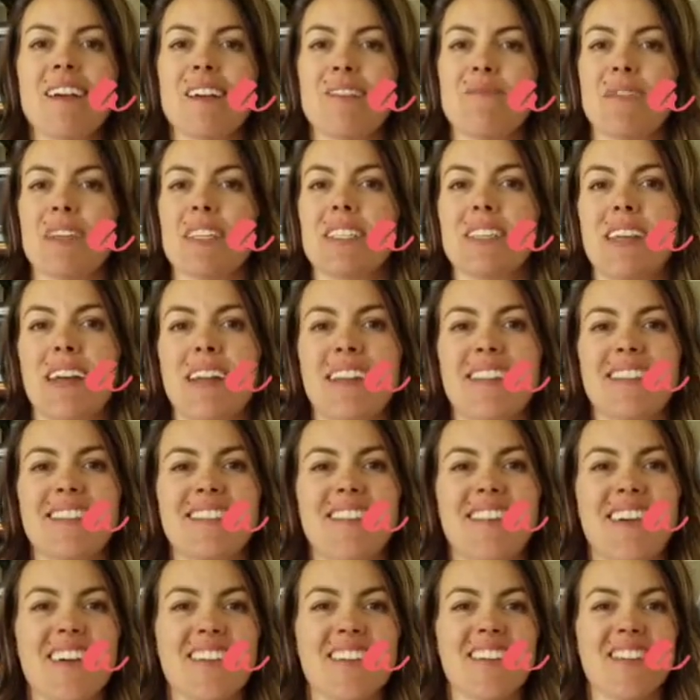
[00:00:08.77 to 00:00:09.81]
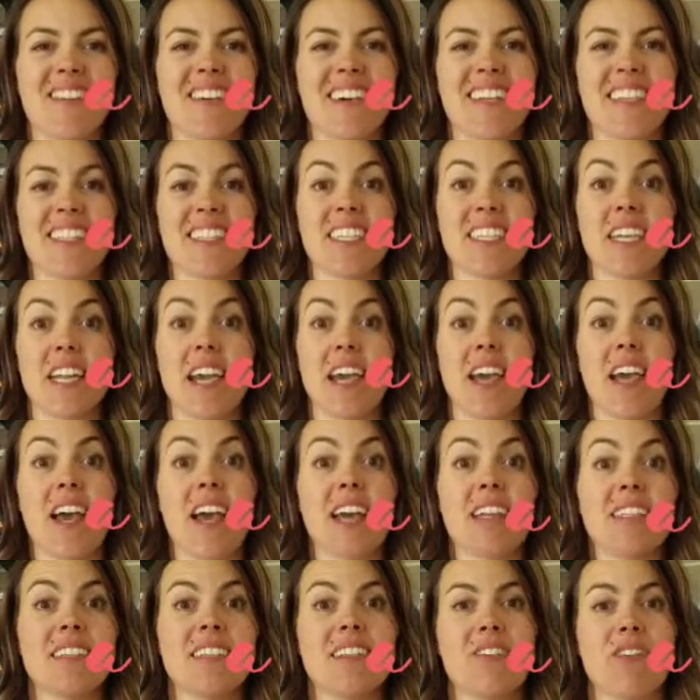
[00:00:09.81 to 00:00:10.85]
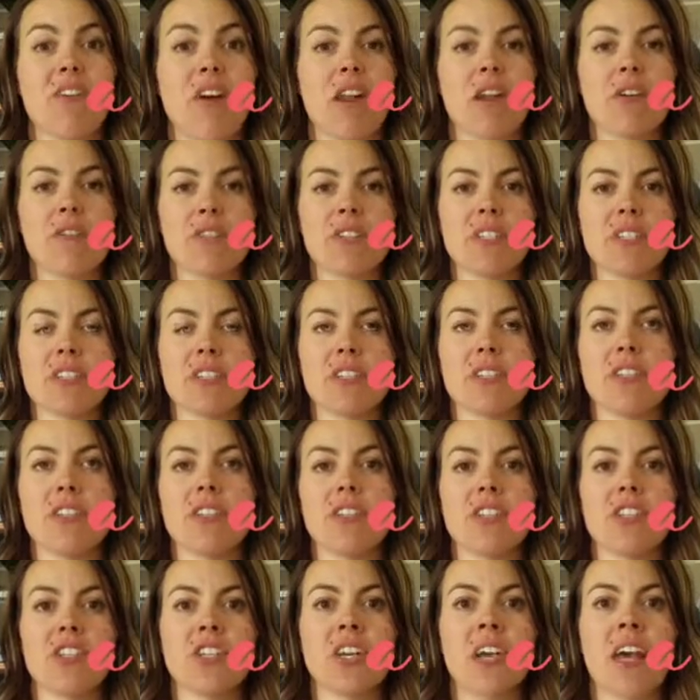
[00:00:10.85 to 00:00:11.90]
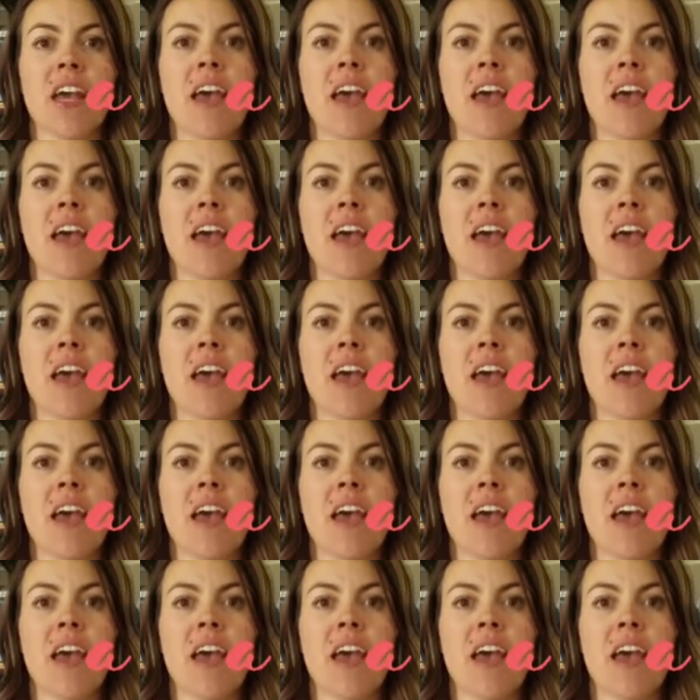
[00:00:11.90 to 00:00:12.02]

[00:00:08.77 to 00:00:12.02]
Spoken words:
I'm excited to talk to you guys today. I did a lot of research